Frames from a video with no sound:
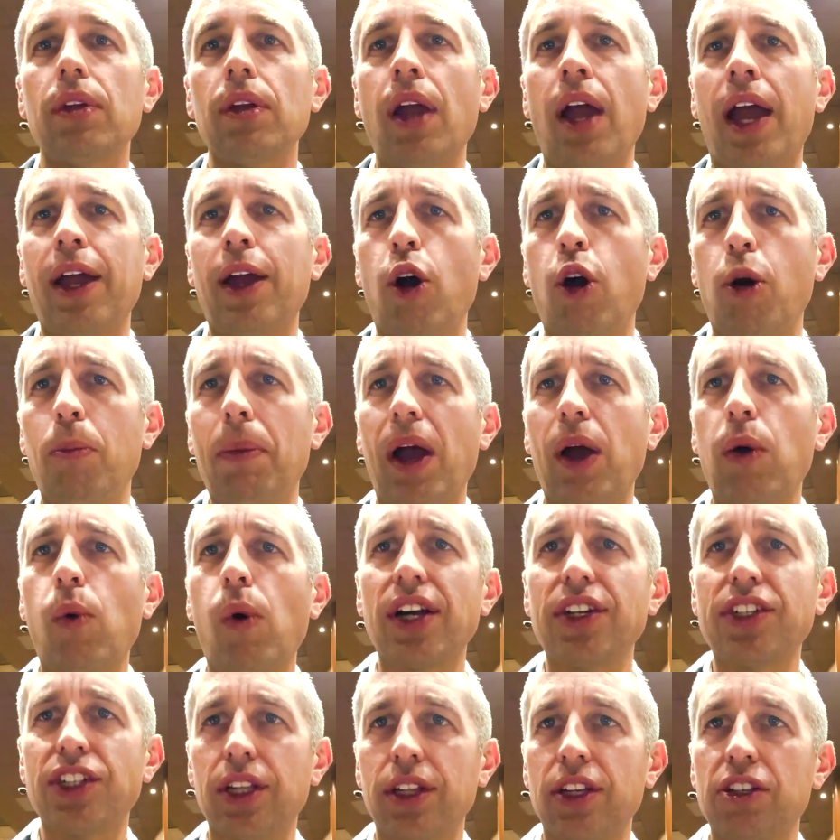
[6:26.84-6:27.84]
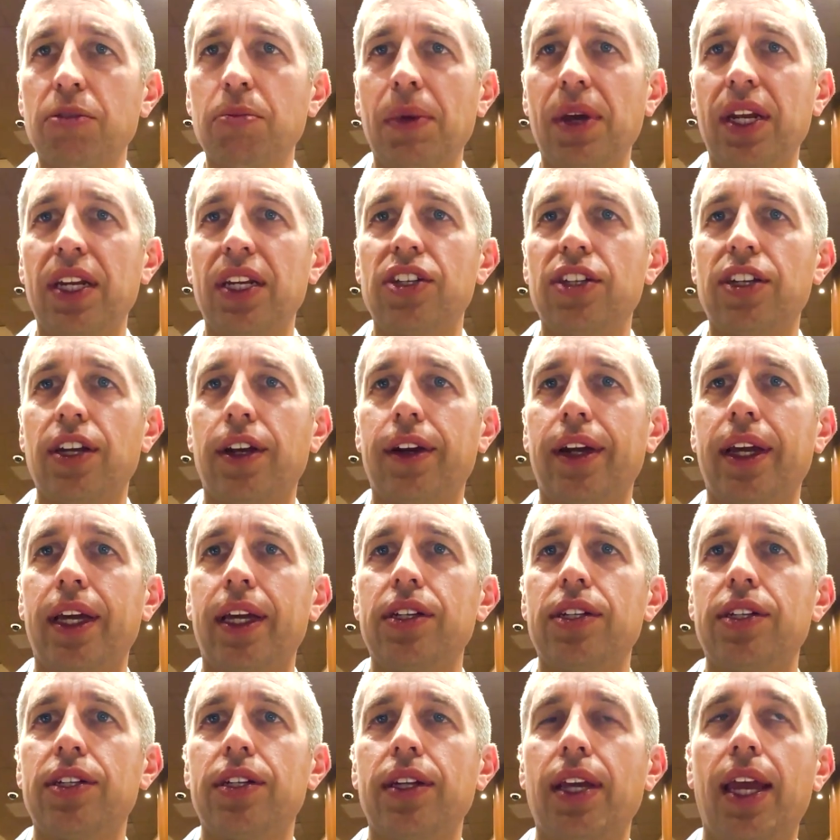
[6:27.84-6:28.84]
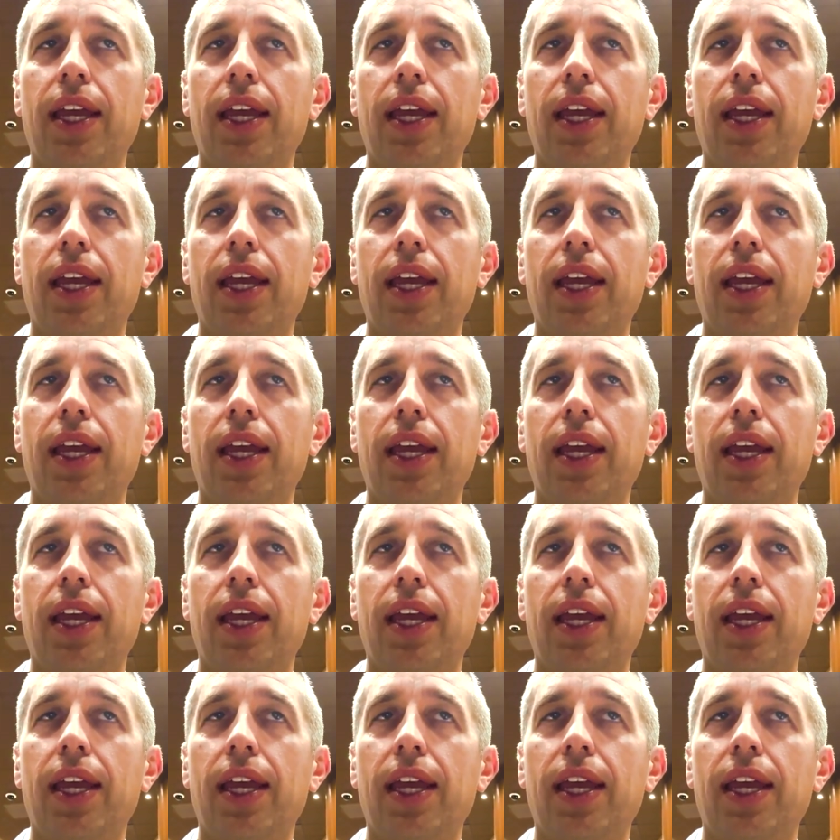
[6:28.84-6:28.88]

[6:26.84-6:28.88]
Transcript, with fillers: I hope by watching this mini-series,